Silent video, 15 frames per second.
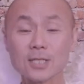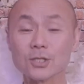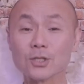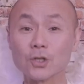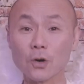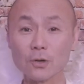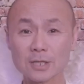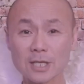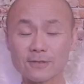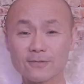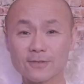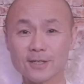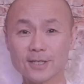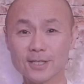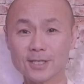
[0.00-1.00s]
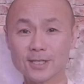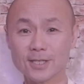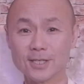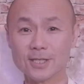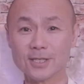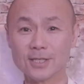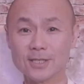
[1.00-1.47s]
Joseph,
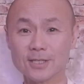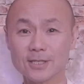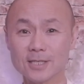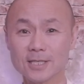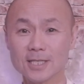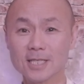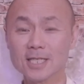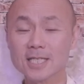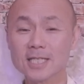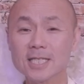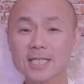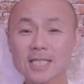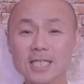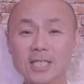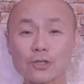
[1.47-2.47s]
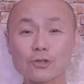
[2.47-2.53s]
he